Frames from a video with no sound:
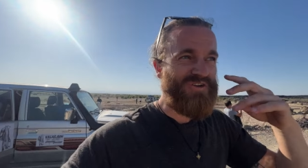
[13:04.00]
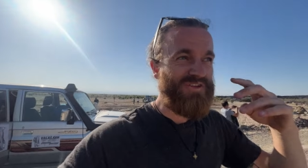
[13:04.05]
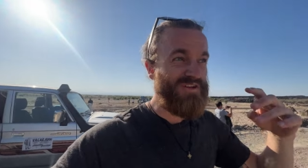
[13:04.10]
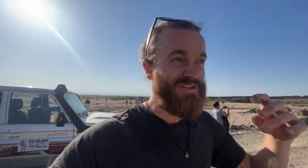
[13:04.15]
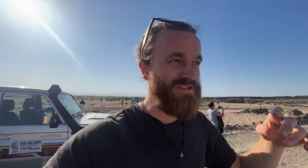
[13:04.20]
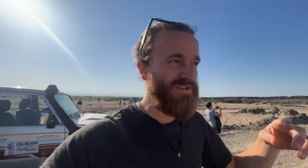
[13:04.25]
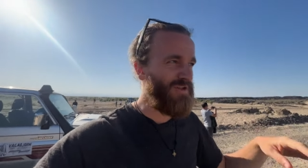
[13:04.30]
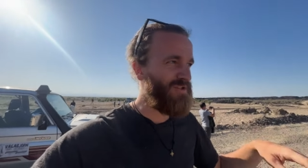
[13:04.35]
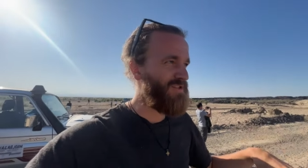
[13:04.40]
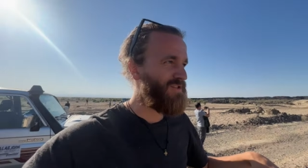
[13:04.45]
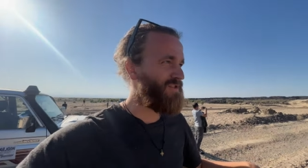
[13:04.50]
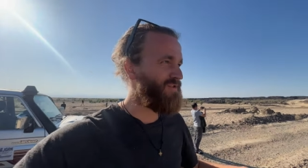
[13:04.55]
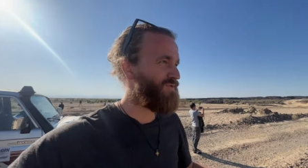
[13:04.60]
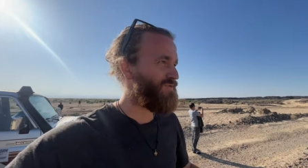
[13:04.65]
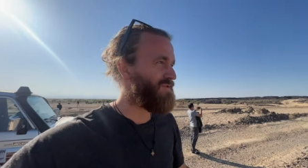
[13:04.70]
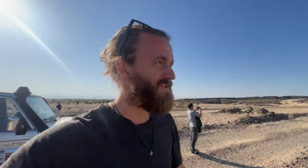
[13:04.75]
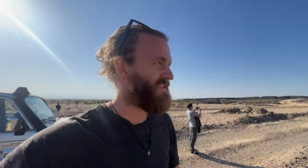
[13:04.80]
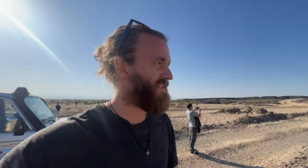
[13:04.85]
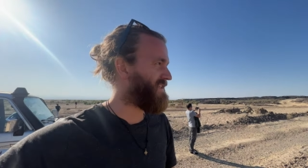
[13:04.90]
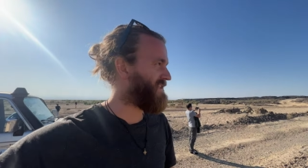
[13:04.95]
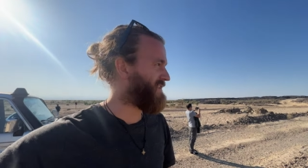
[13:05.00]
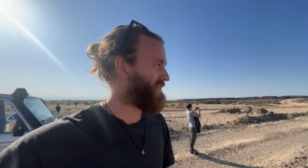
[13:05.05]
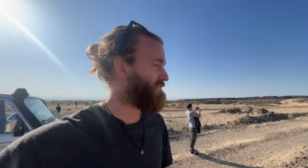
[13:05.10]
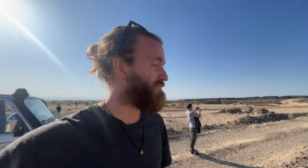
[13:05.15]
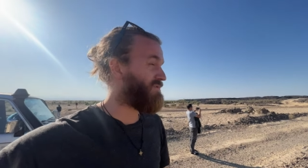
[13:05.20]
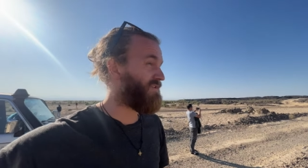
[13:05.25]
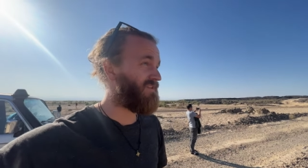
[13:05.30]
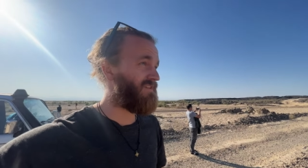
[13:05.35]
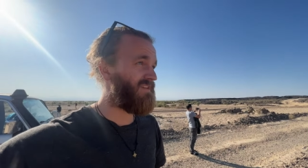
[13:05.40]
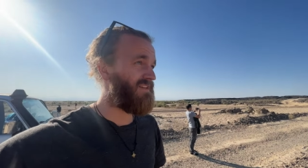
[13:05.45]
there's lots to see here,
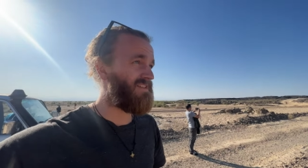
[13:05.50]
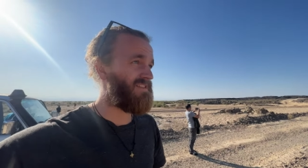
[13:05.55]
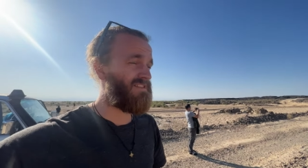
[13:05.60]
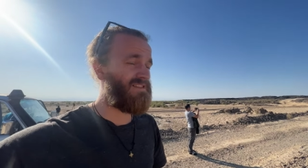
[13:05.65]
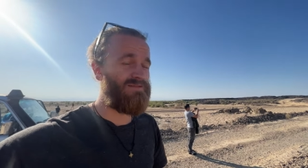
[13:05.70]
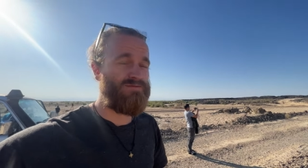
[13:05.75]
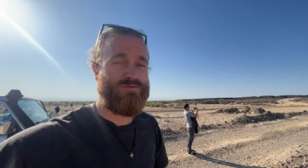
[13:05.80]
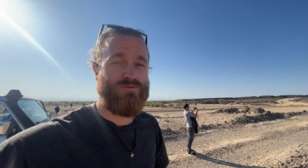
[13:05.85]
but it's